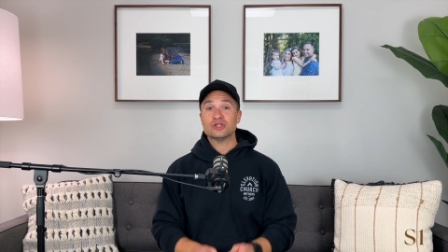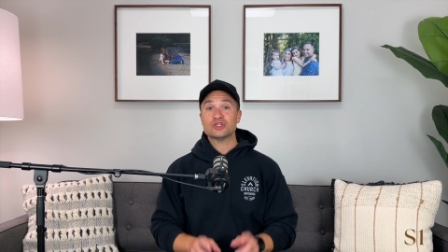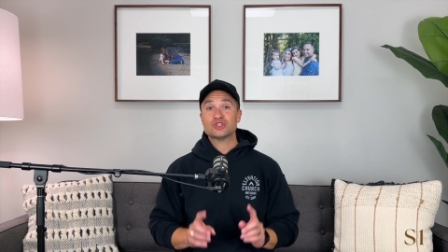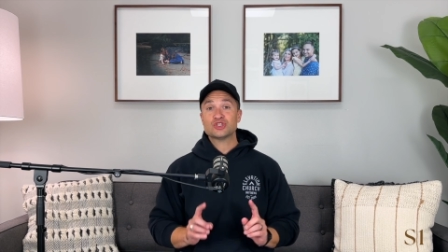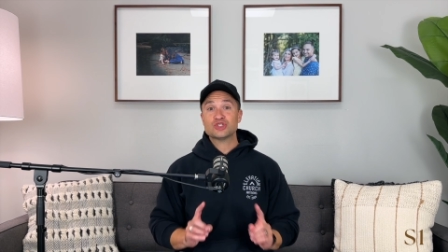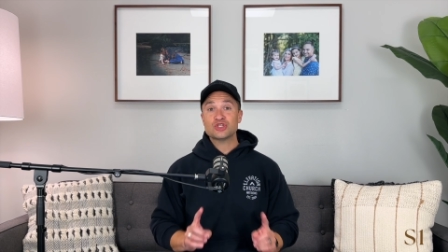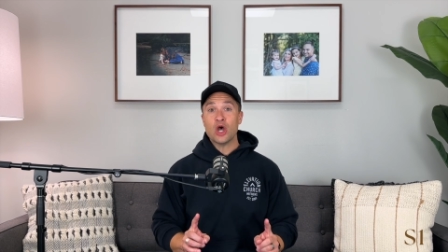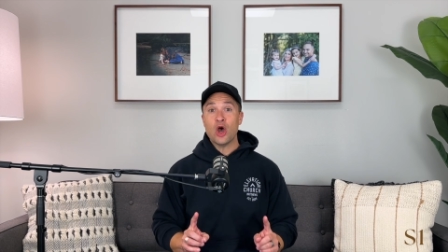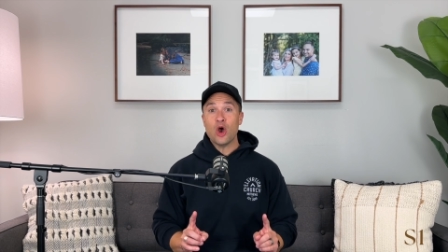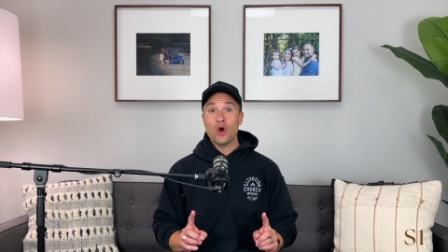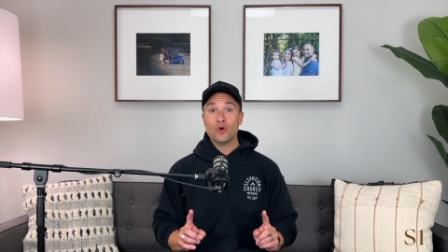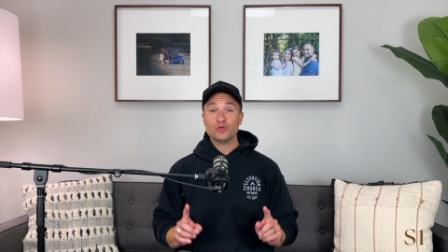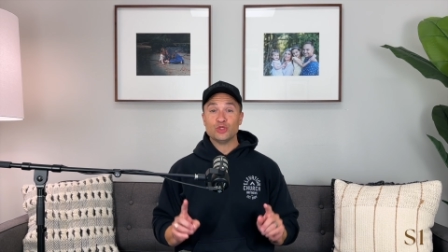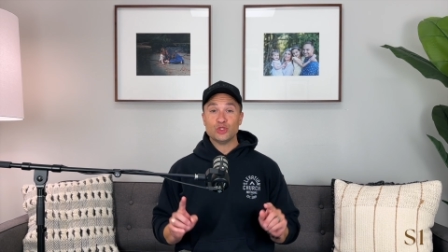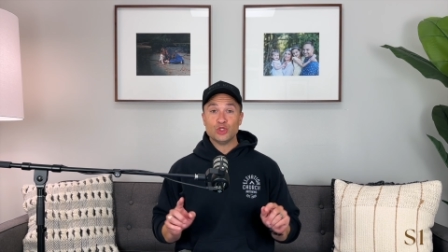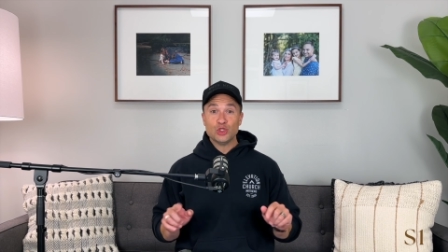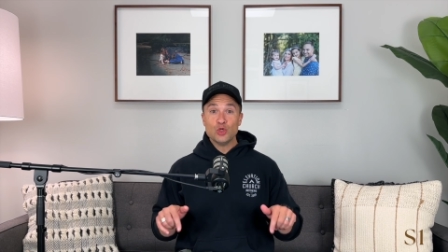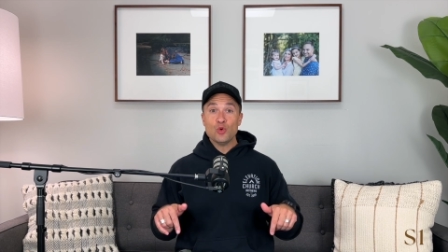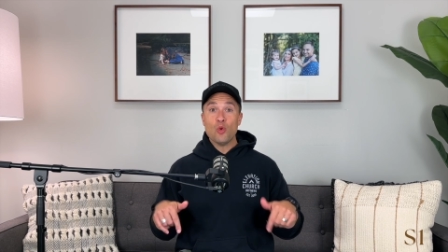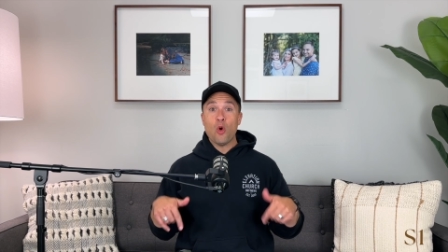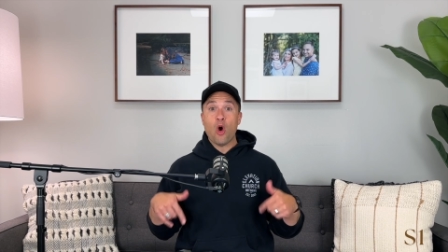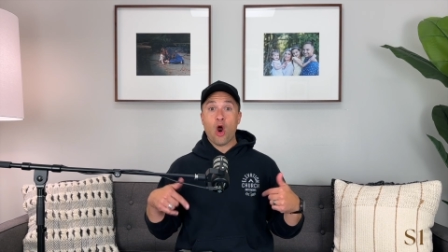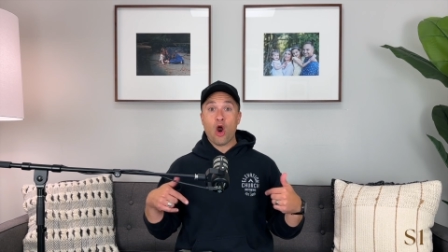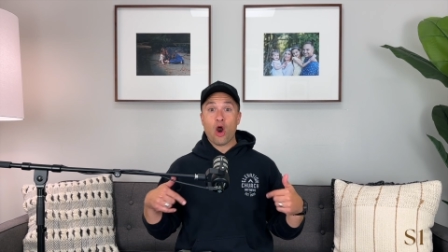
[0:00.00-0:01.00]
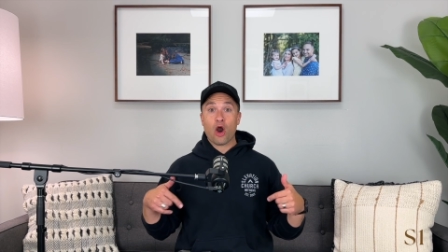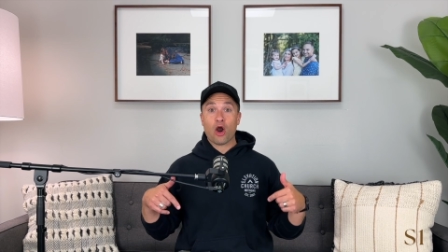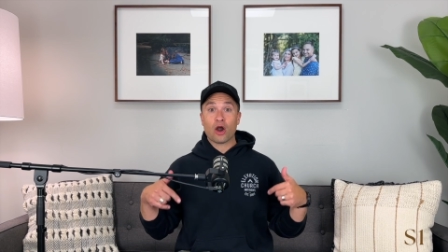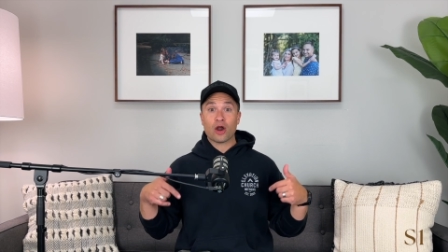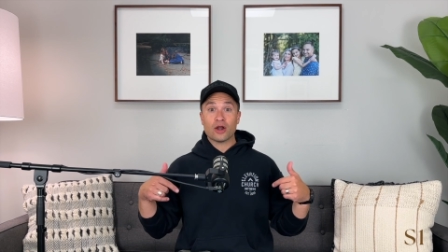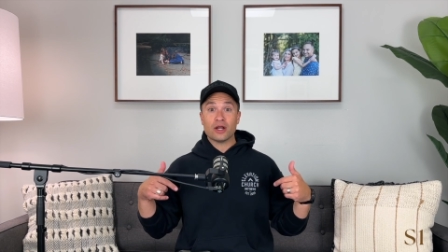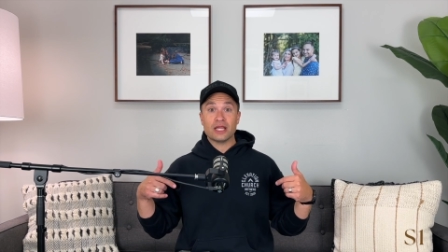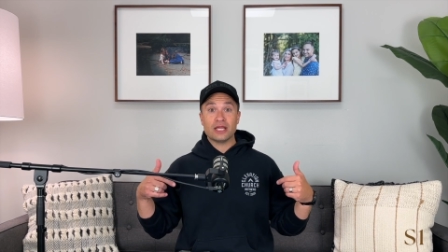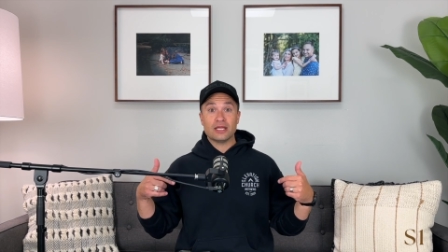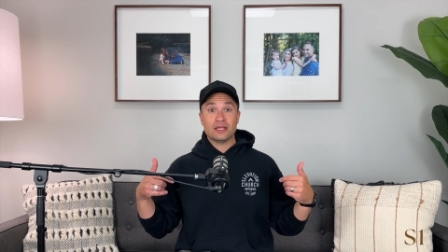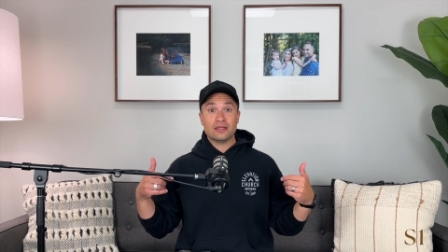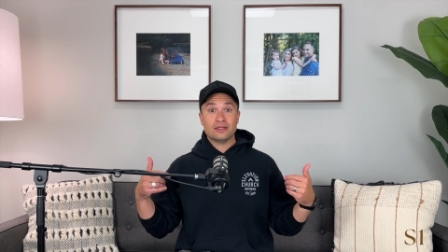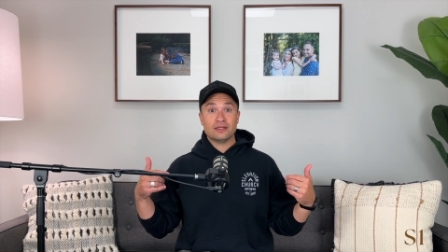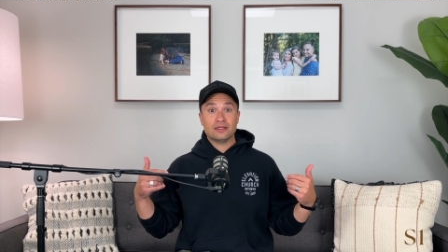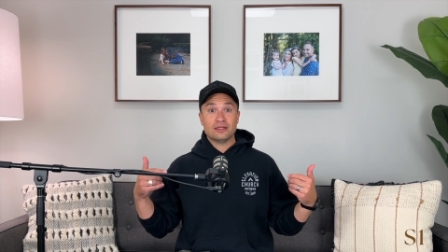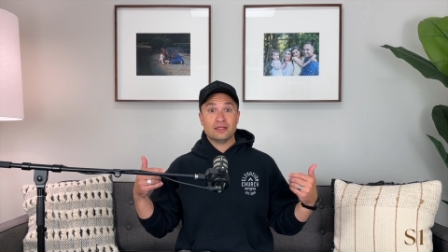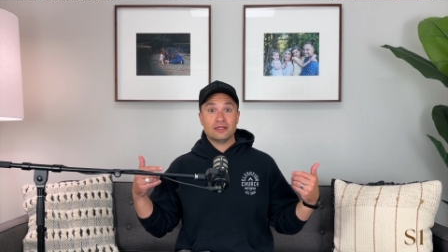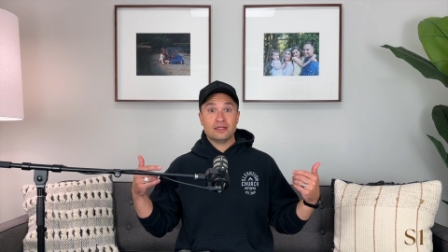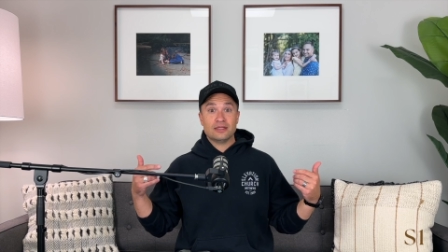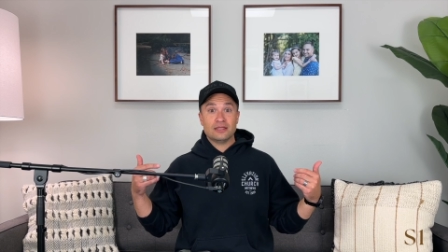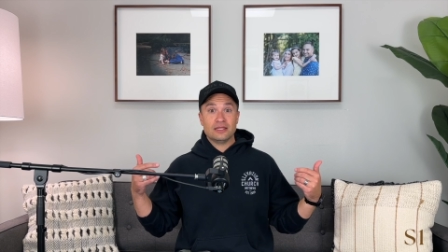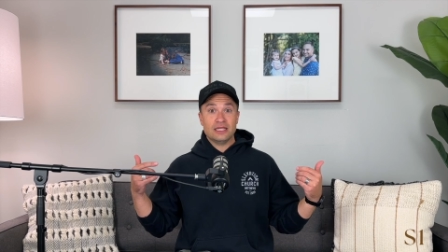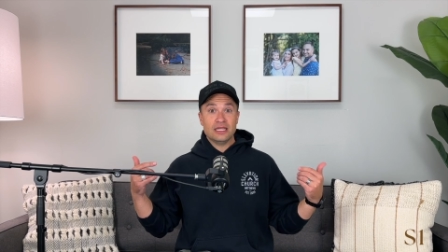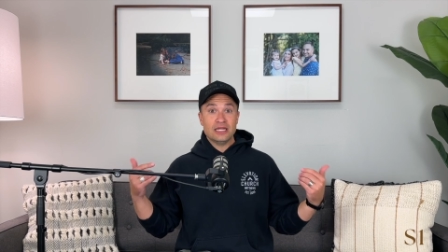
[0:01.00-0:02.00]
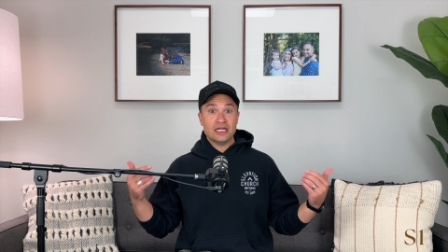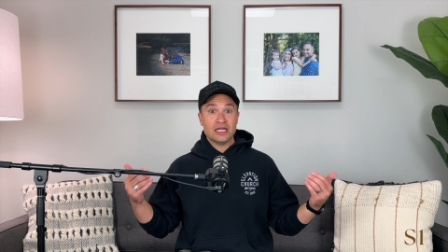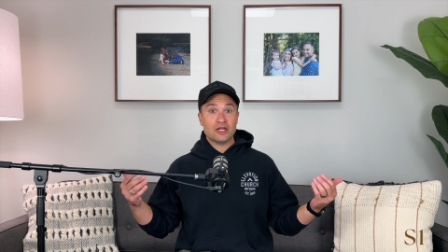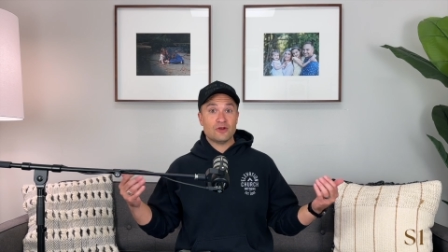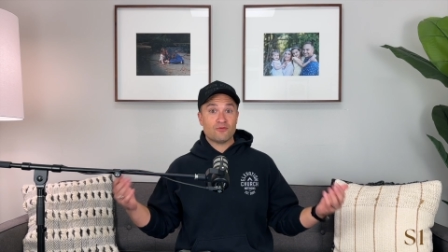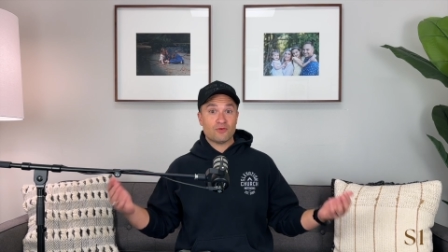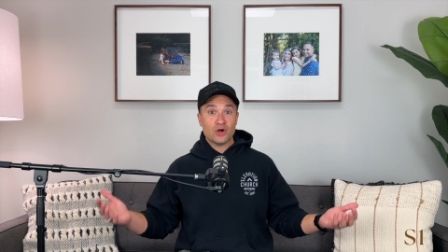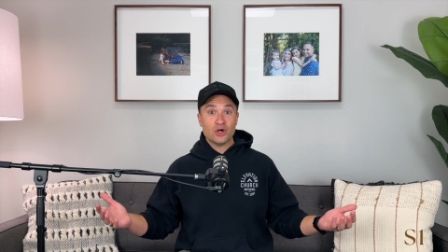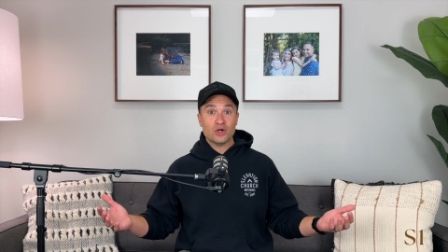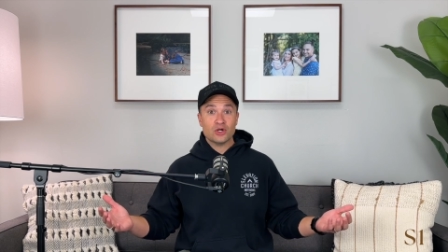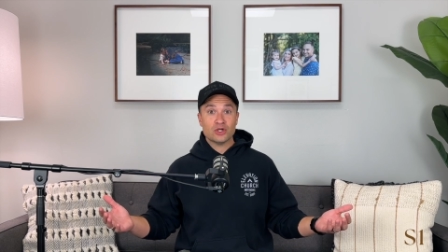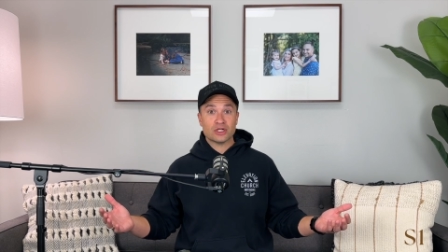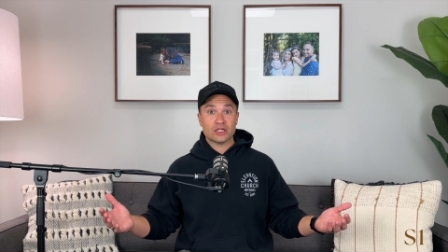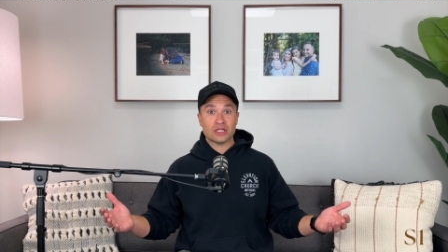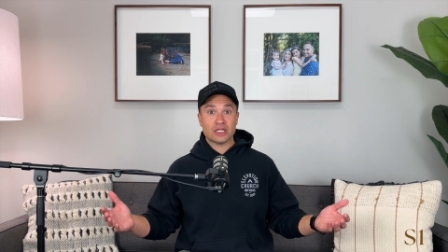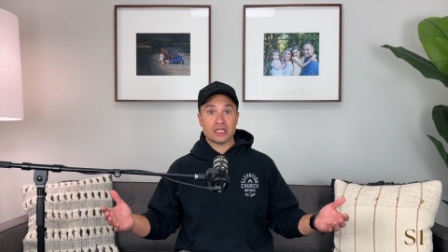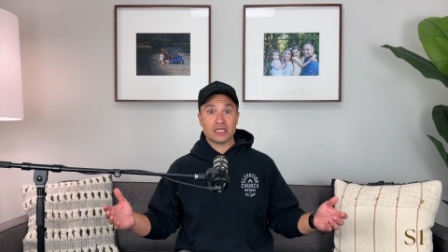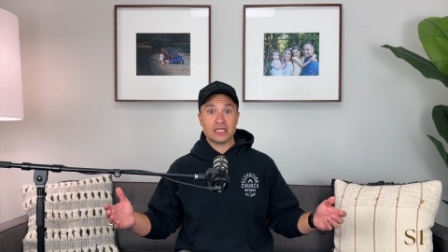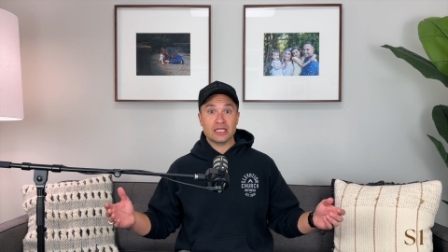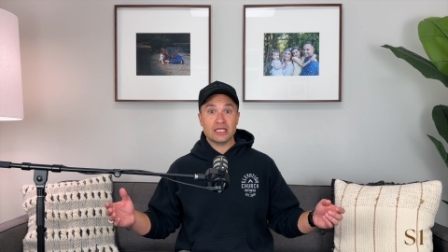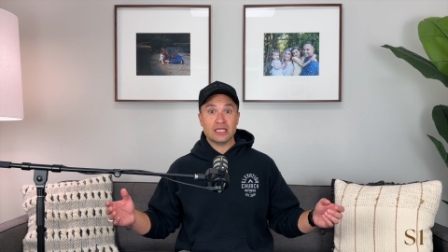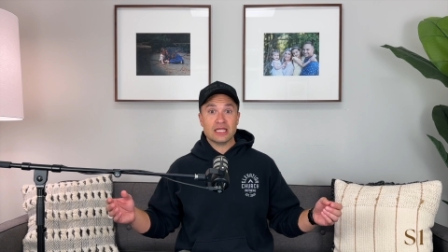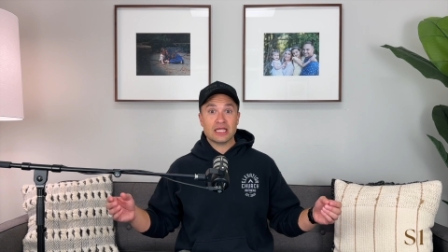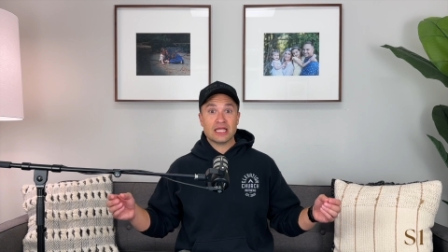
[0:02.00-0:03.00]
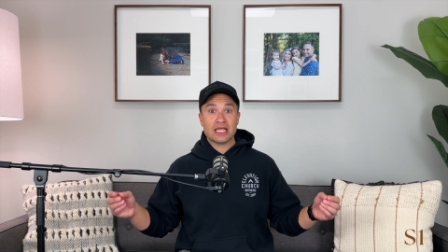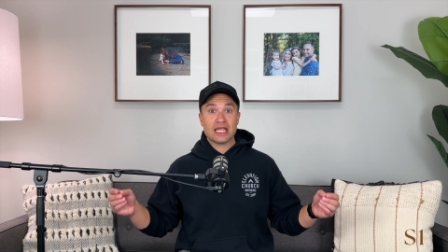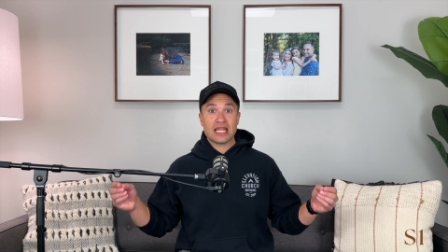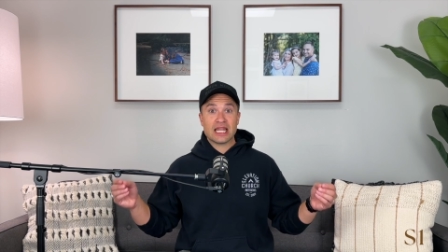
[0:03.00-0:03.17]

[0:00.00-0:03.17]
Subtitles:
So you are inadvertently